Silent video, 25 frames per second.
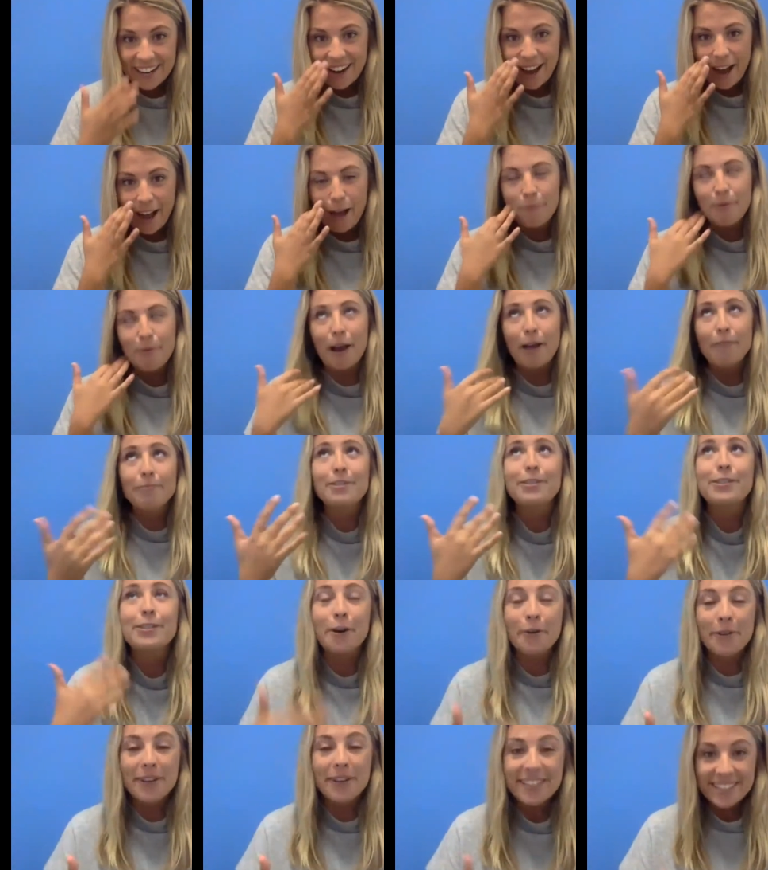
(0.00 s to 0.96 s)
Um, I'm
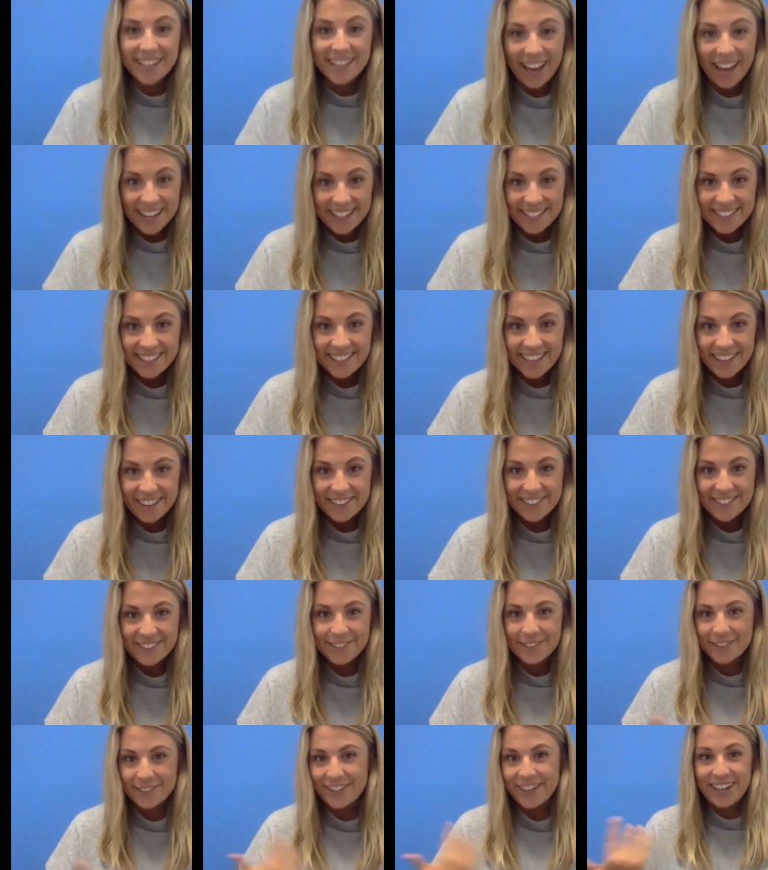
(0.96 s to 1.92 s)
so excited to tell this
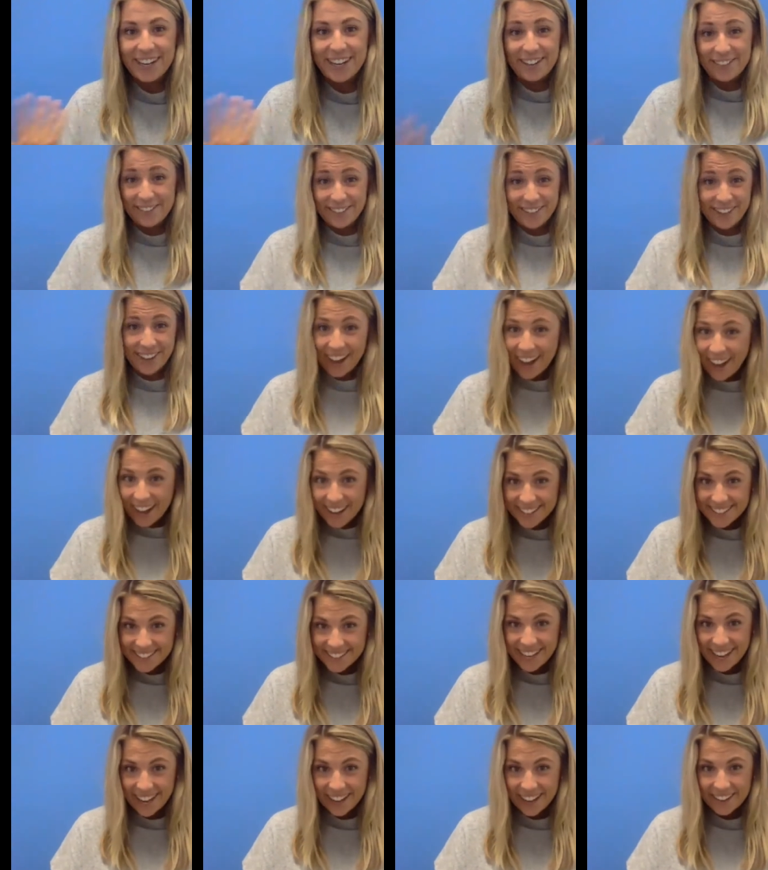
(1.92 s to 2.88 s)
story. If you can't
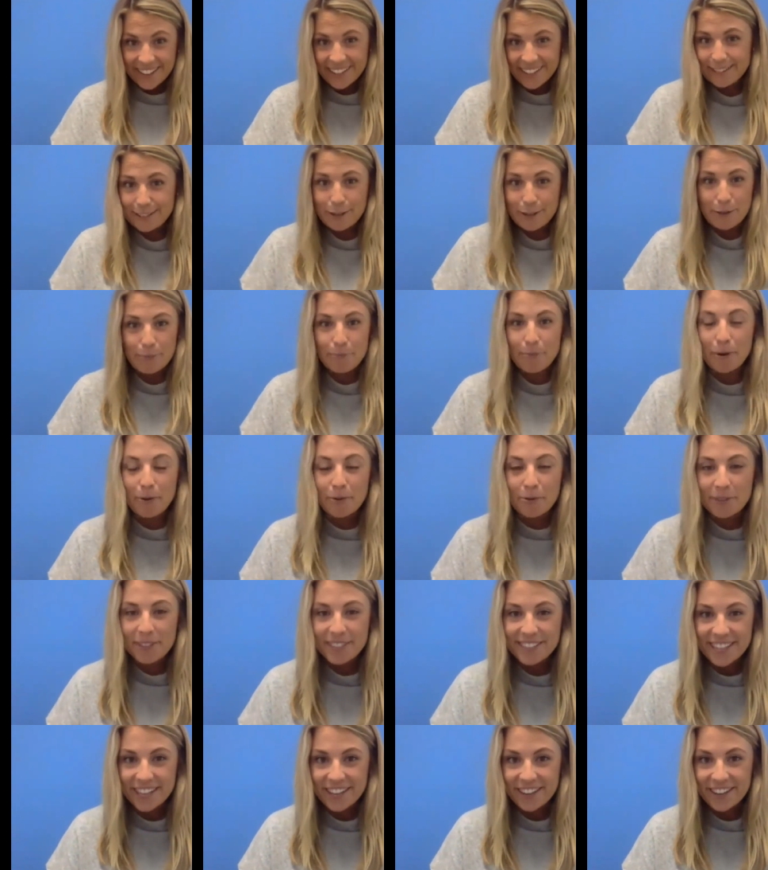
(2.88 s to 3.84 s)
tell, as you can
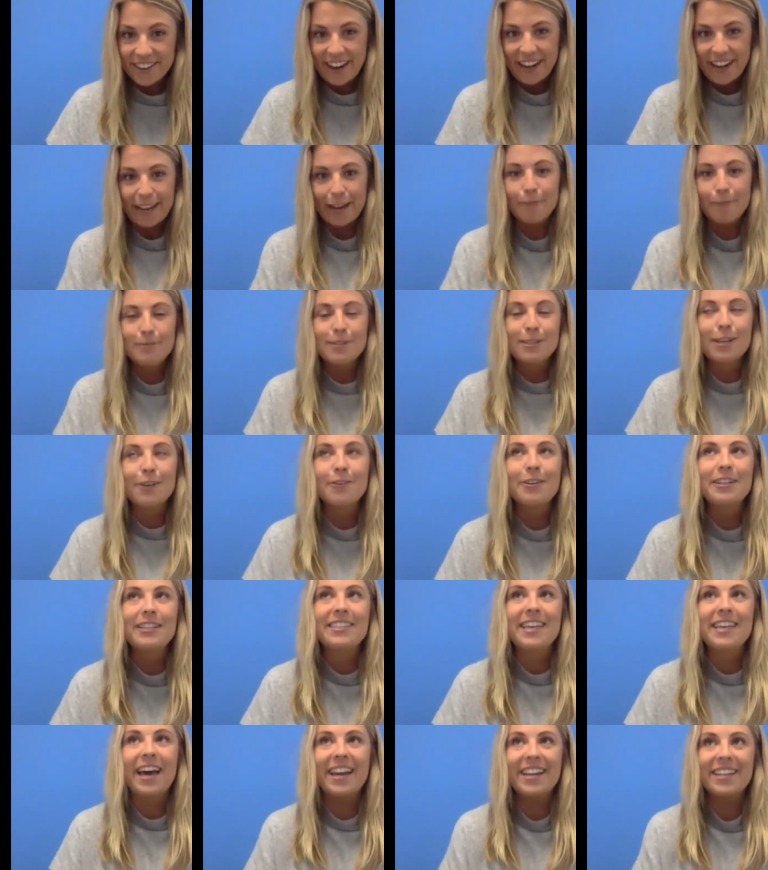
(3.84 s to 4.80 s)
probably tell already, I'm so
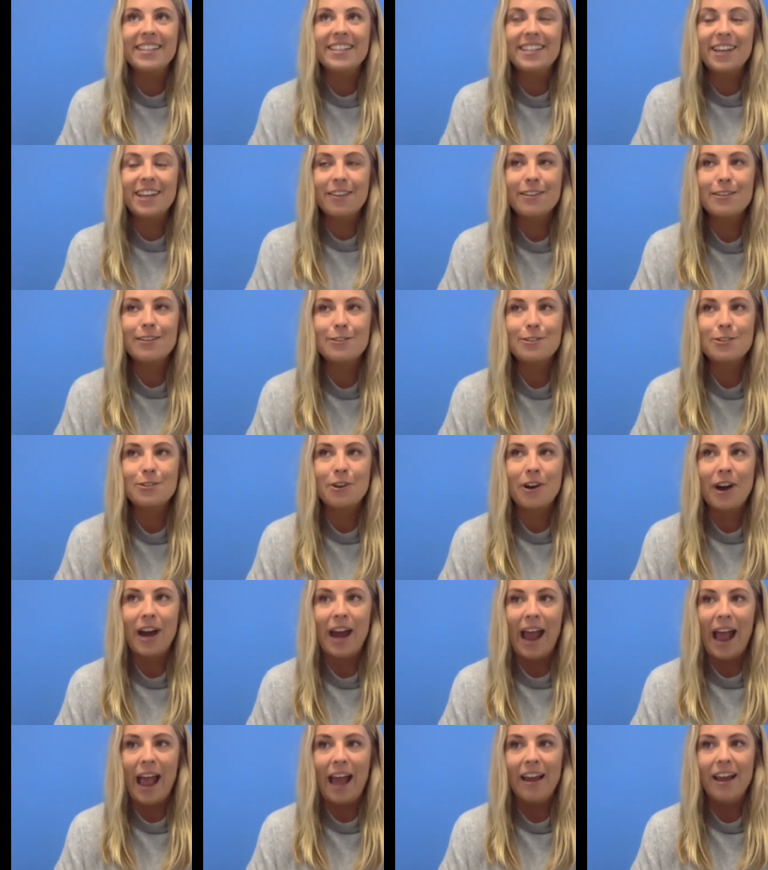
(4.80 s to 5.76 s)
excited to tell this story
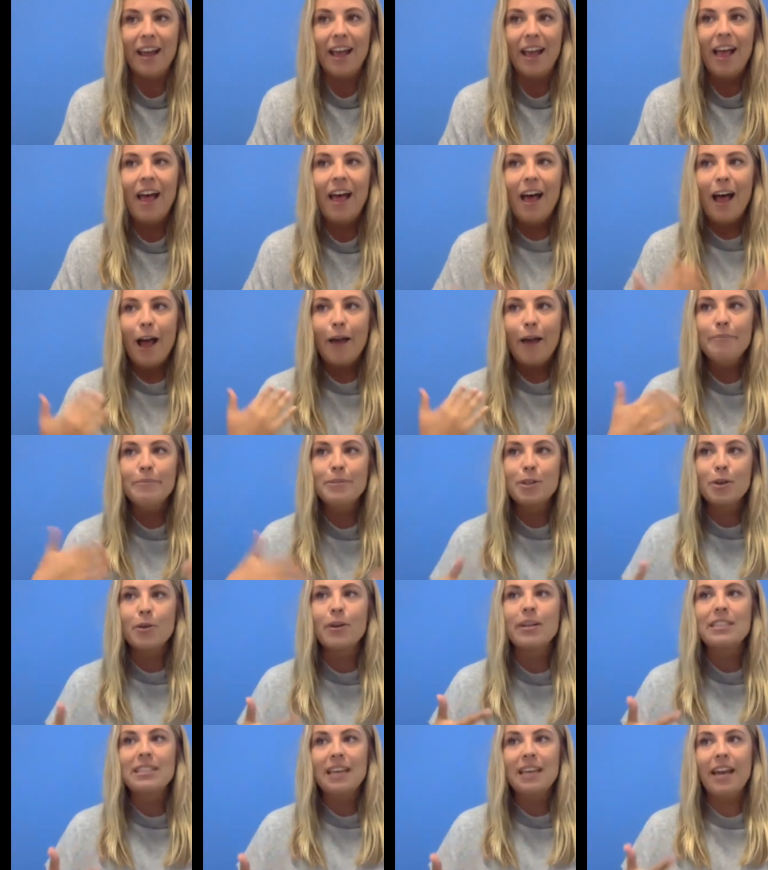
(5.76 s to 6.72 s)
and I'm so
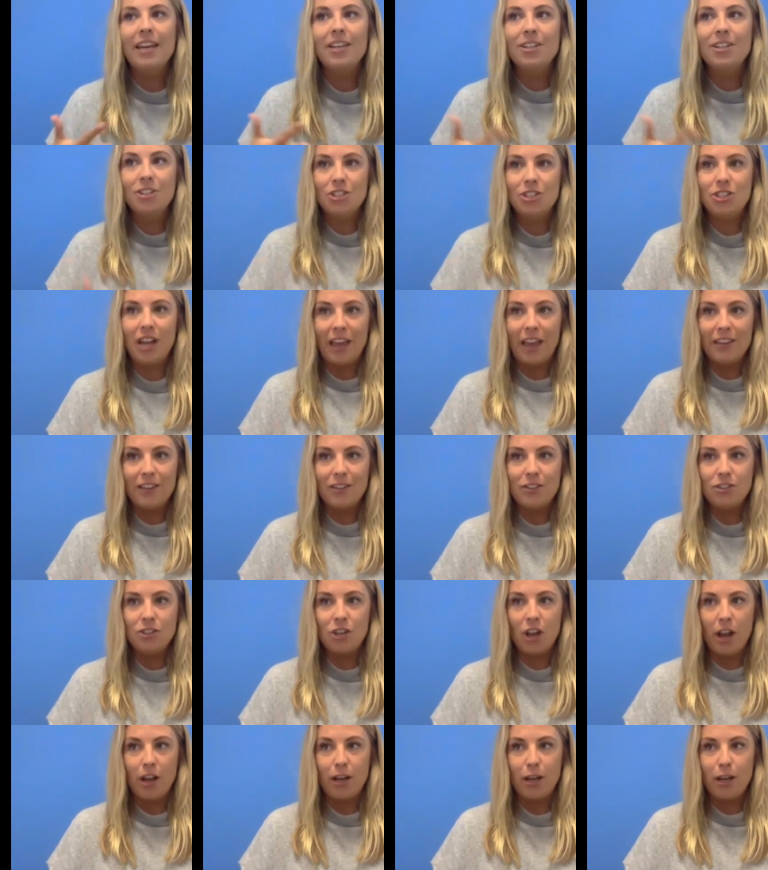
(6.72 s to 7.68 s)
excited to share this
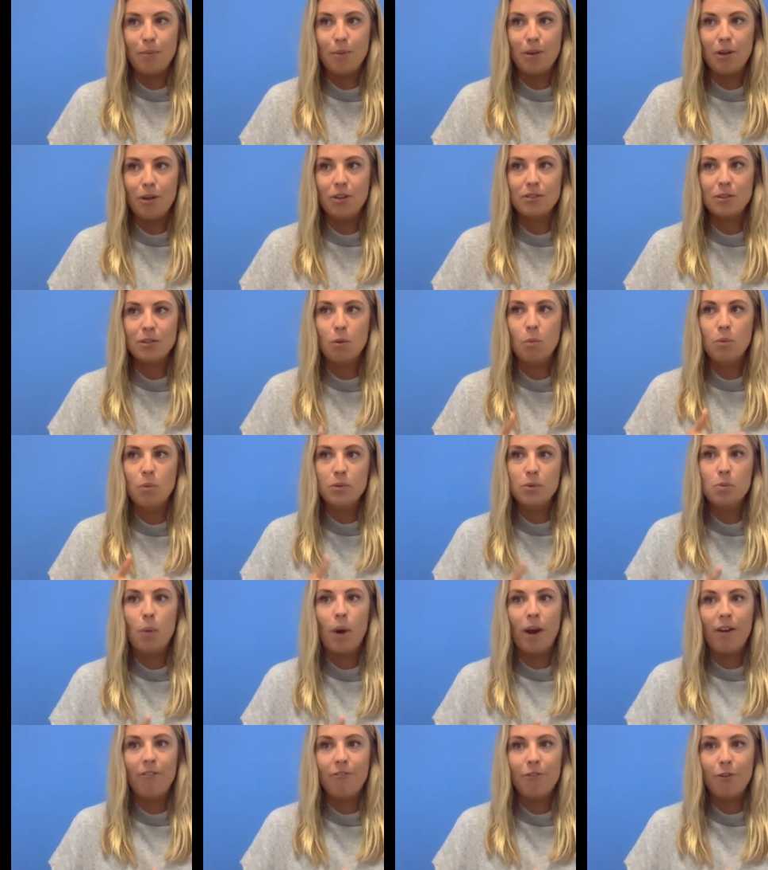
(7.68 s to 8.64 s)
journey because it was
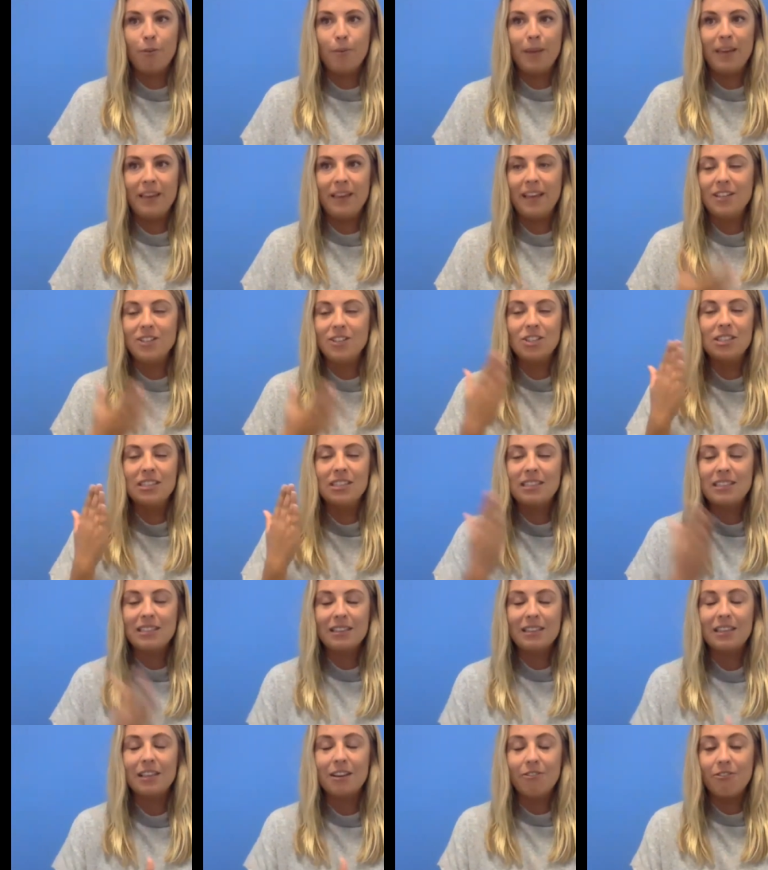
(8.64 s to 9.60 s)
one for me that just
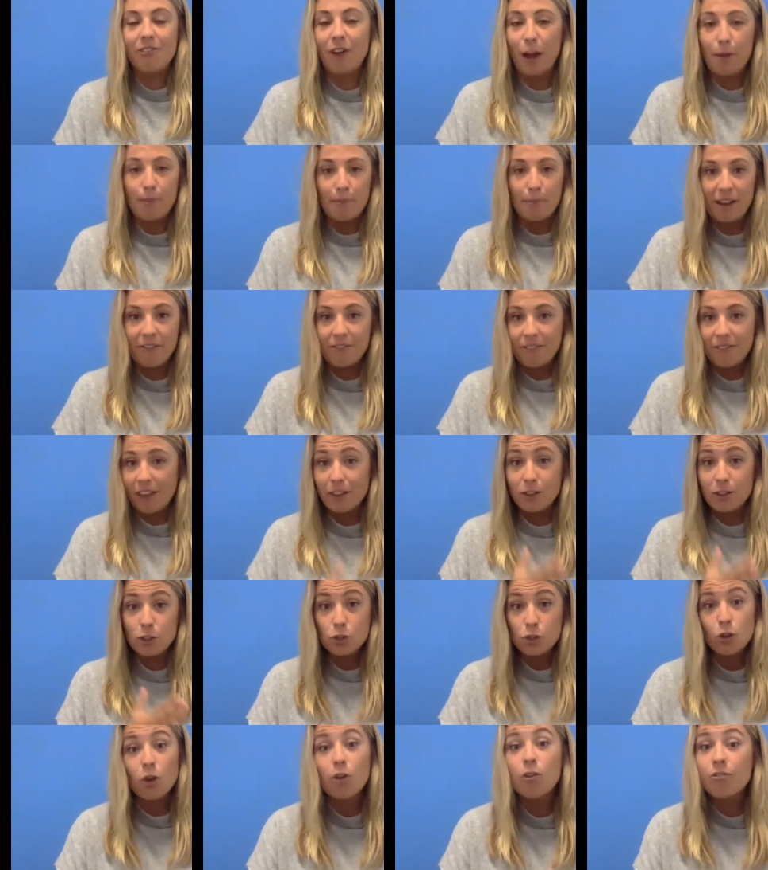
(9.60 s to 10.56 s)
solidified my faith
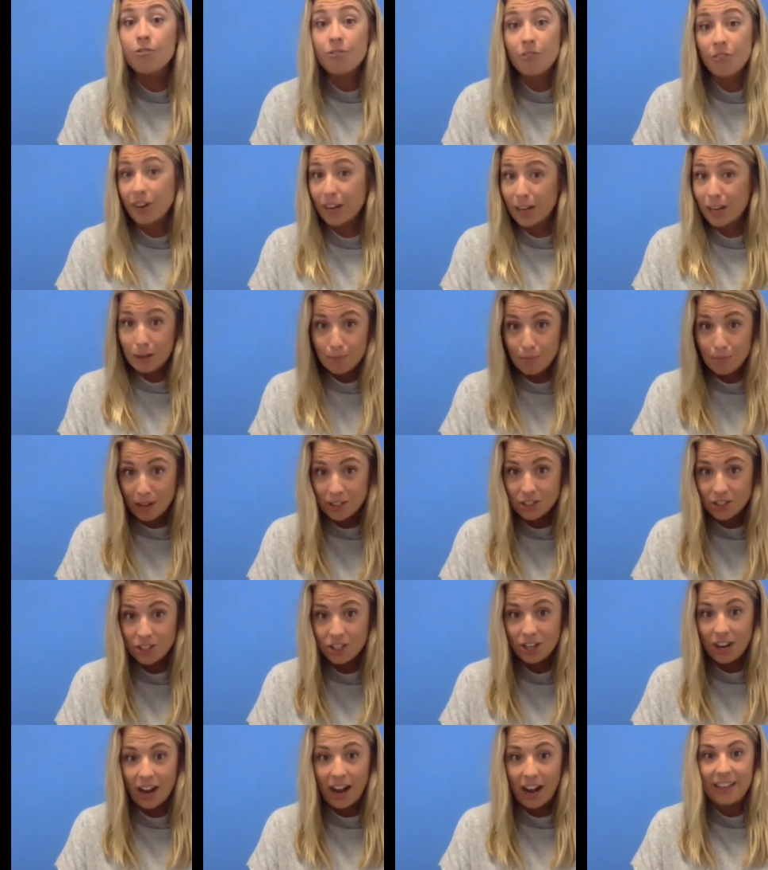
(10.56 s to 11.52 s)
so freaking much,
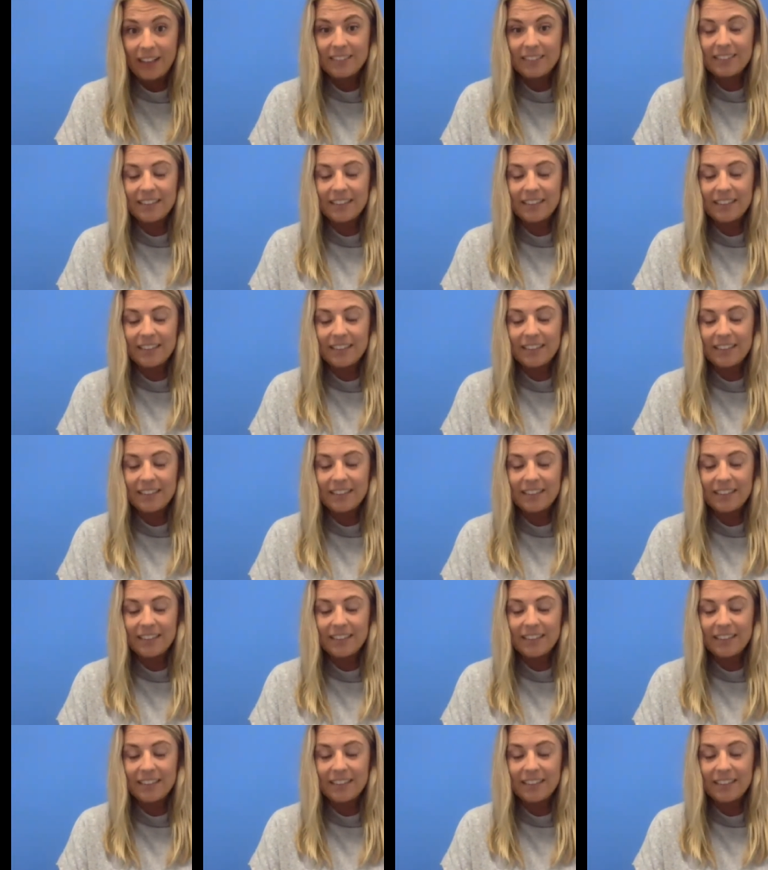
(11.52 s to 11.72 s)
you guys.